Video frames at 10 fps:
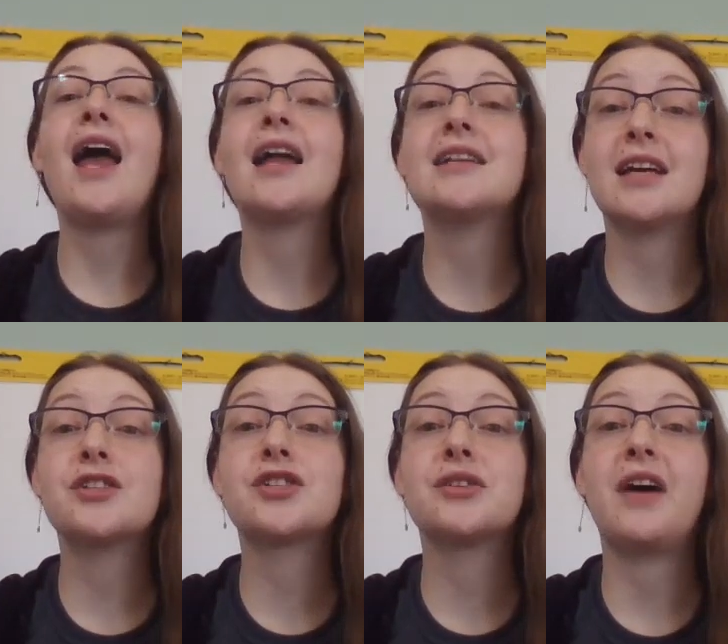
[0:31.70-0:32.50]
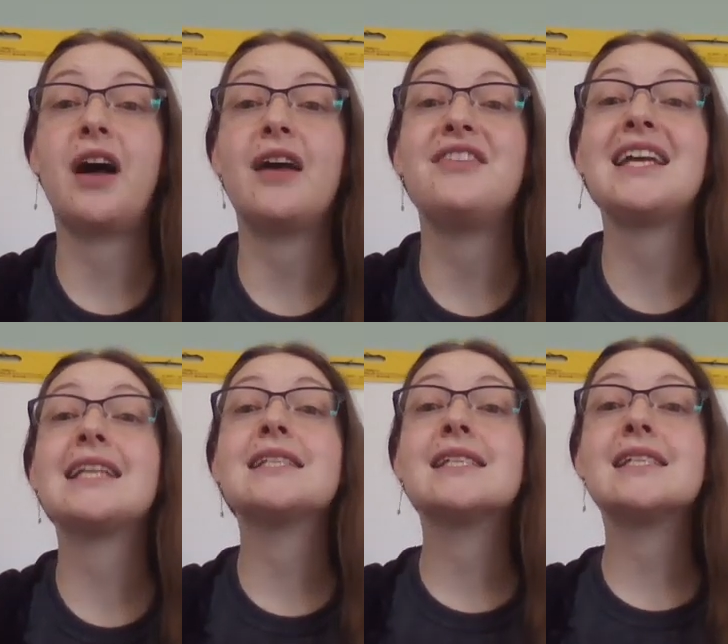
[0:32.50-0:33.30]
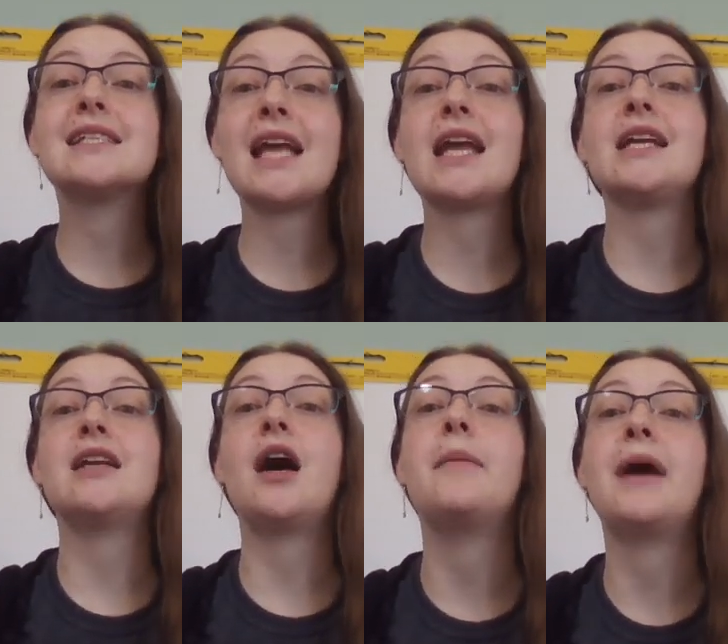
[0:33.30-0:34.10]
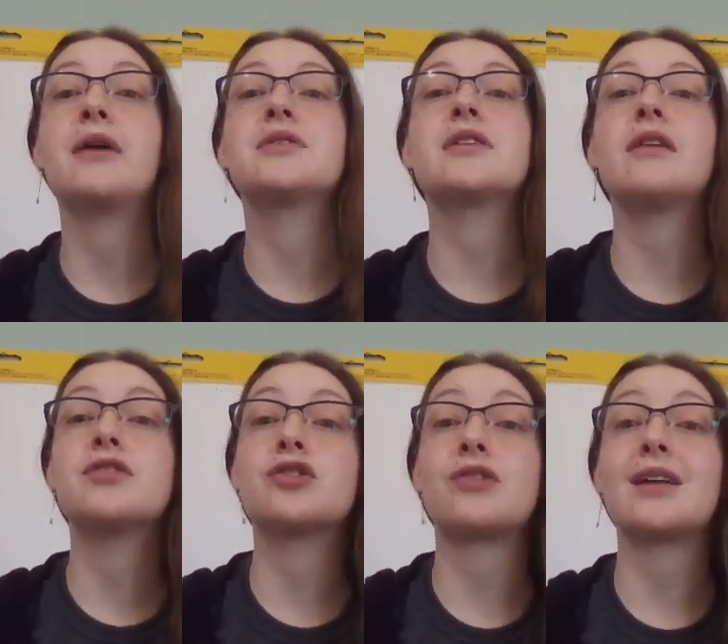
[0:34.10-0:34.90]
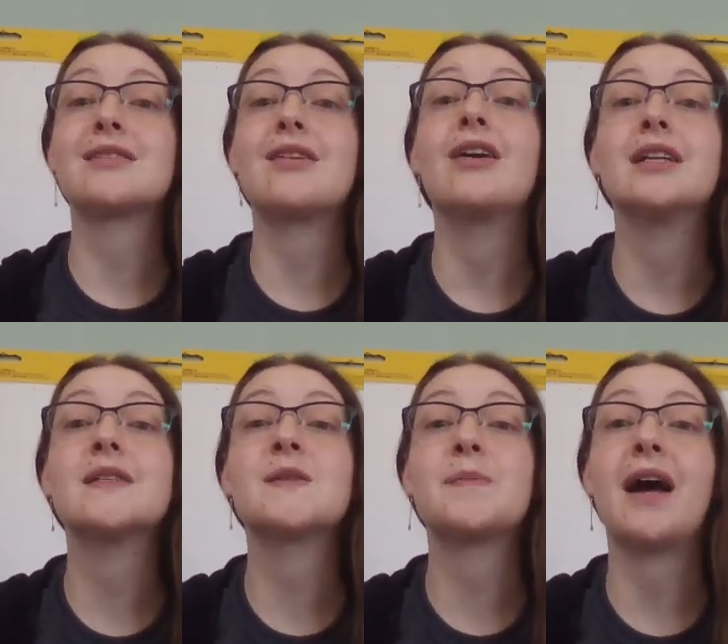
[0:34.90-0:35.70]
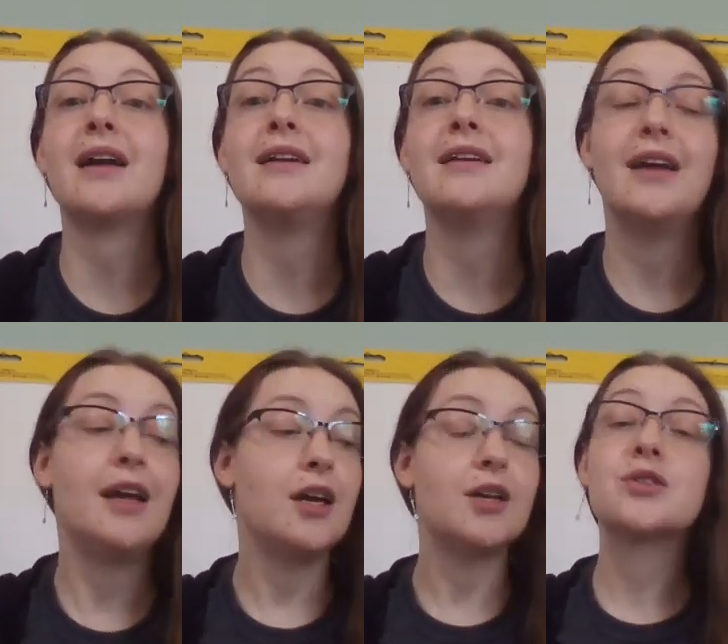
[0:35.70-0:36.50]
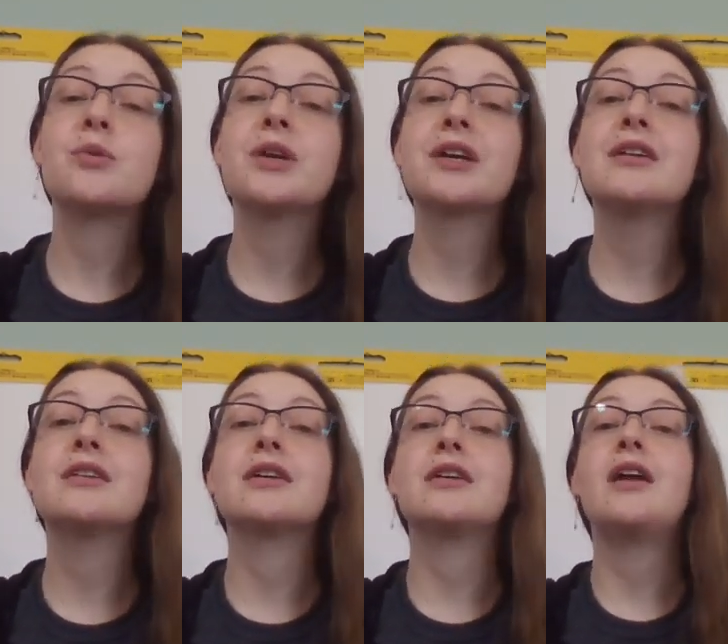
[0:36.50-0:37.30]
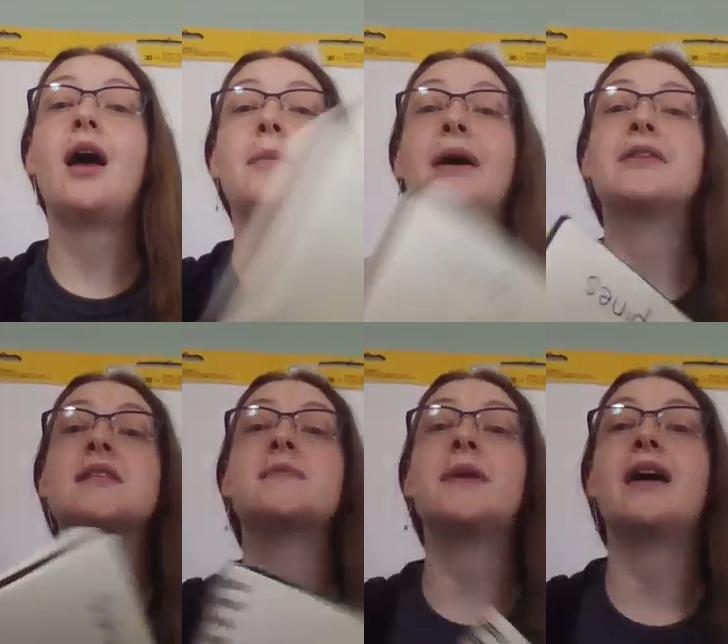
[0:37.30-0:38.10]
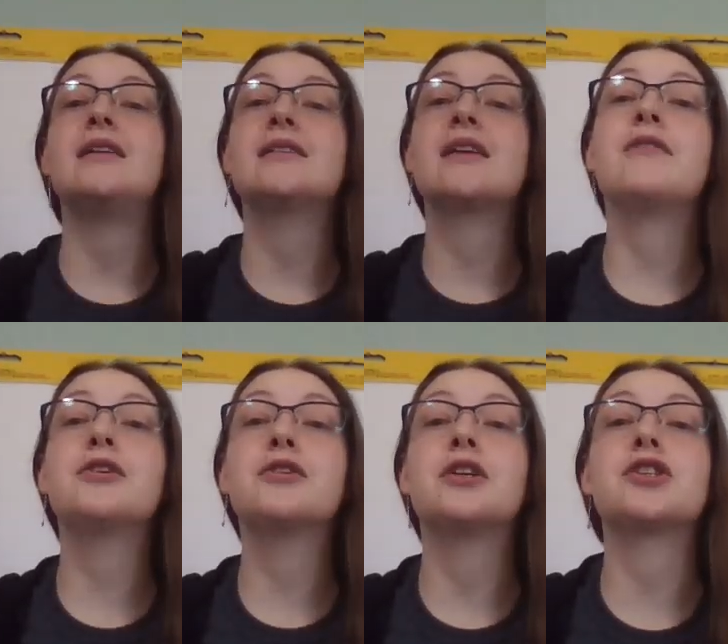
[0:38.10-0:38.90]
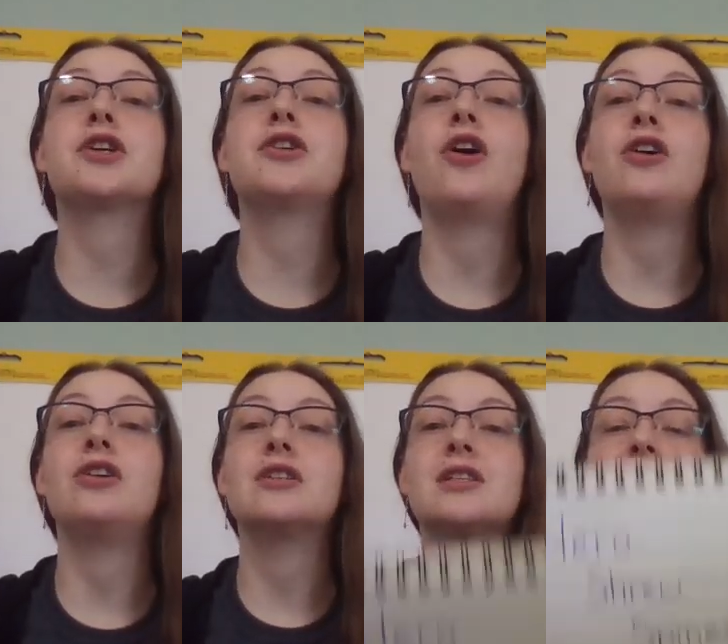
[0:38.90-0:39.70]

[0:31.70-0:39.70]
and can survive insane amounts of stress on its spine. So we're going to learn about the spines of a creature called